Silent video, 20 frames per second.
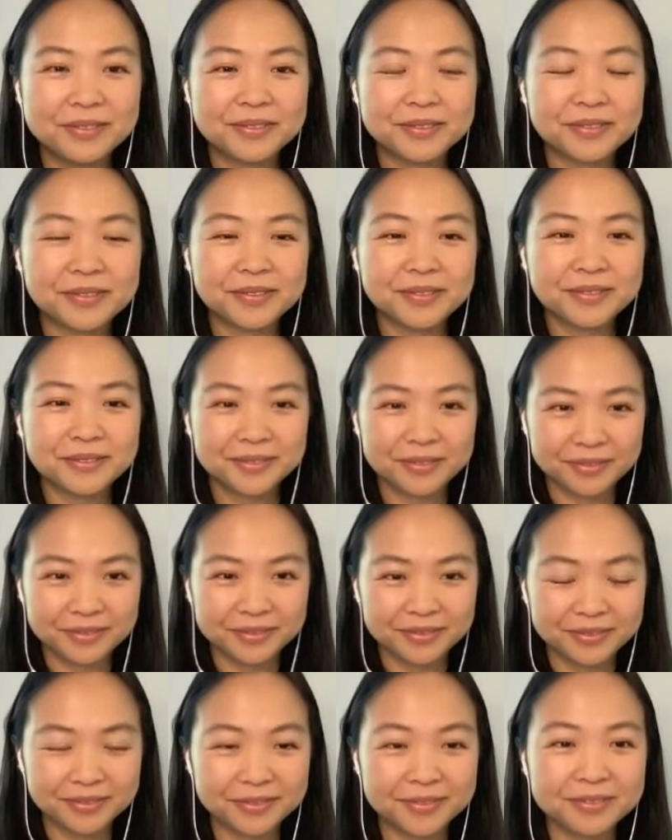
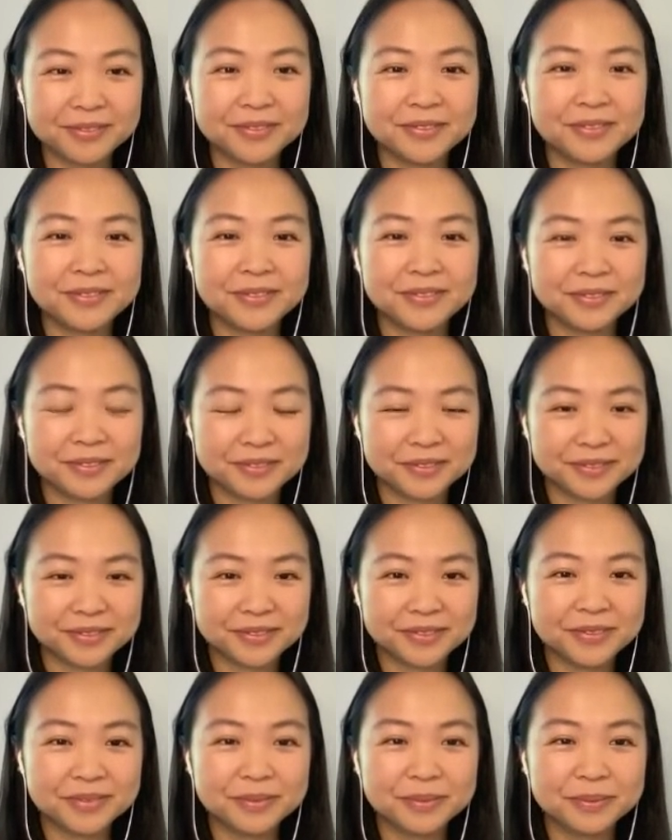
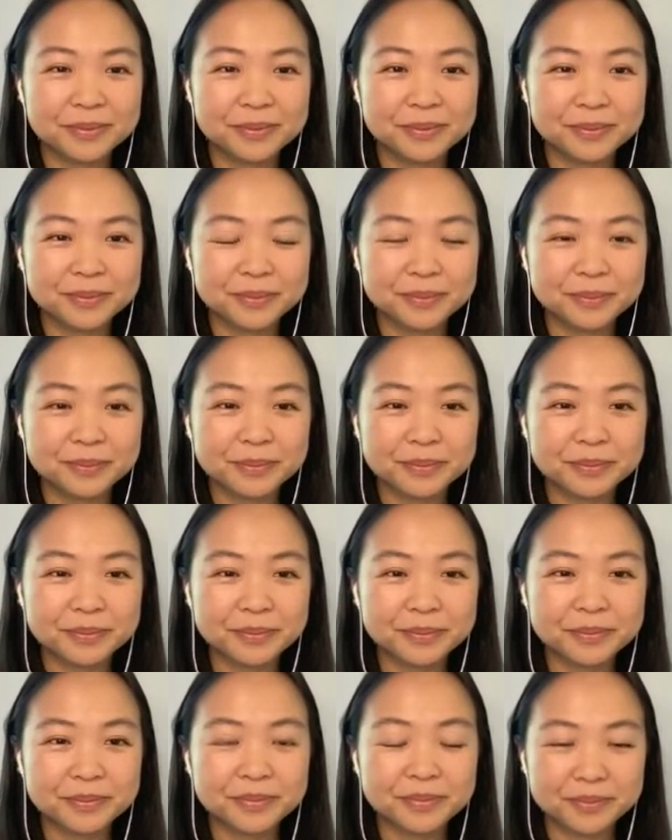
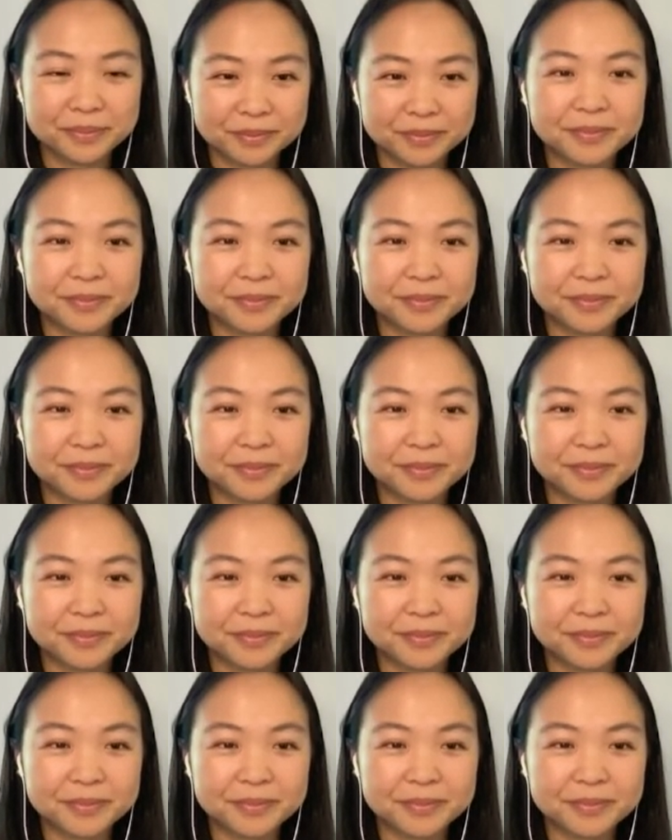(silent)